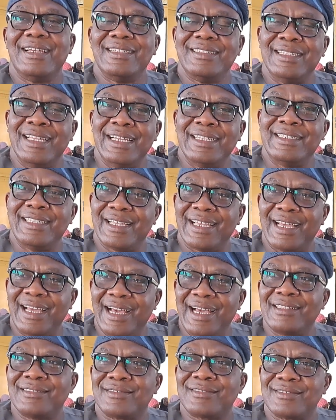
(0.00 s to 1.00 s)
Then they
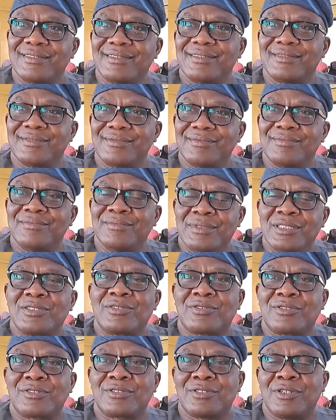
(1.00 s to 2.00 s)
asked me
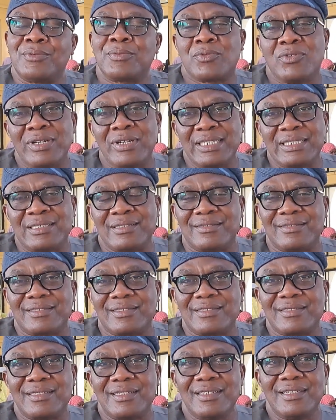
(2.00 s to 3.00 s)
some questions
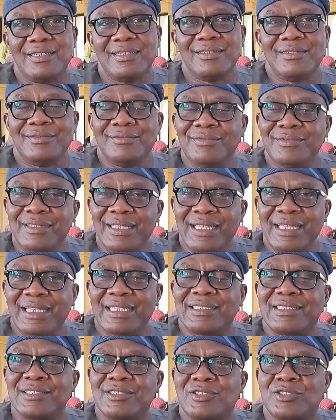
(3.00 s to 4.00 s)

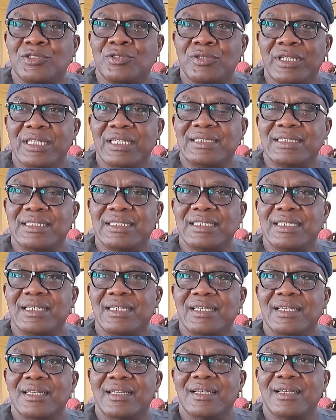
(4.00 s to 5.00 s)
related to it
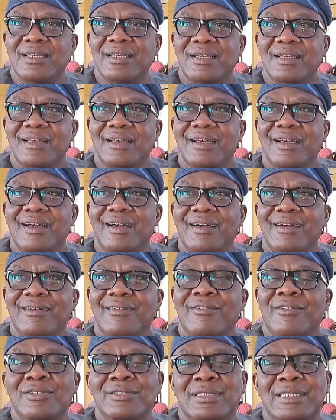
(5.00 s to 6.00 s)

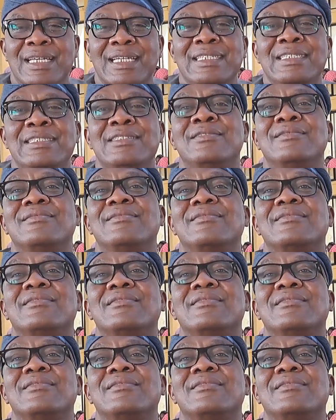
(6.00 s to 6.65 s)
concerning